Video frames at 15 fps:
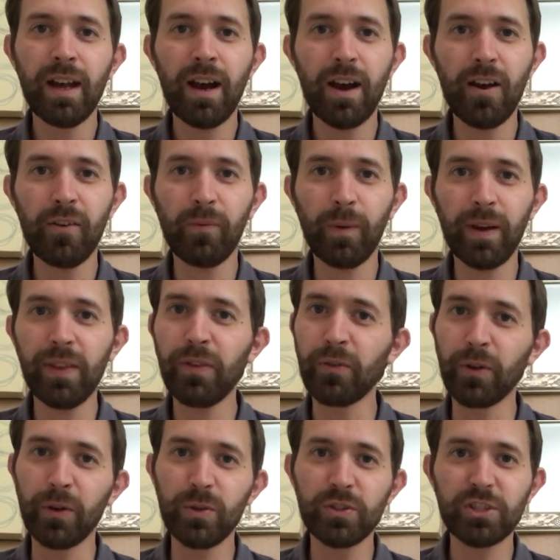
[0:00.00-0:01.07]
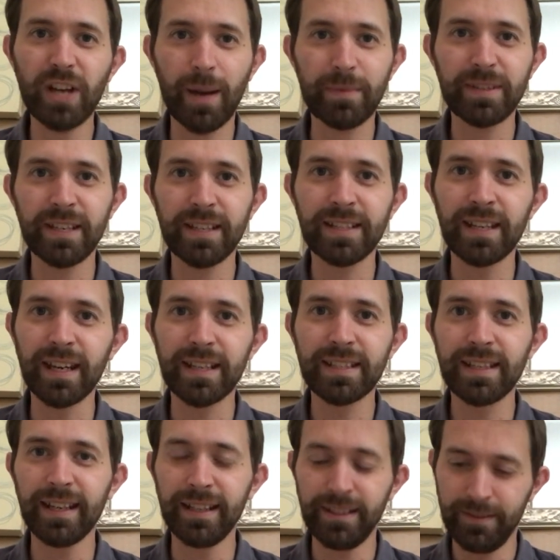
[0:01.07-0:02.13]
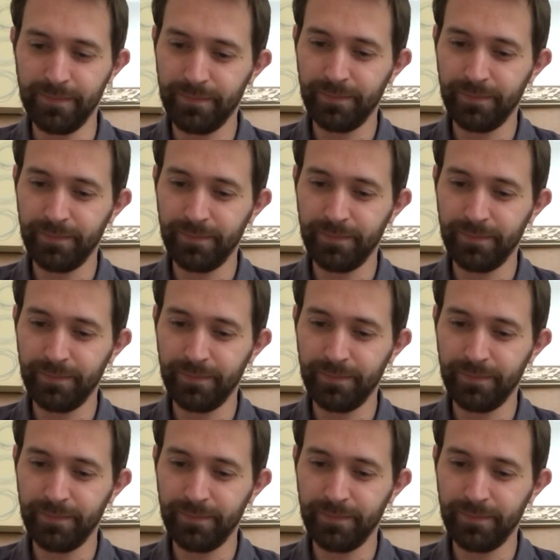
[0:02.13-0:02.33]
halfway through chapter 16.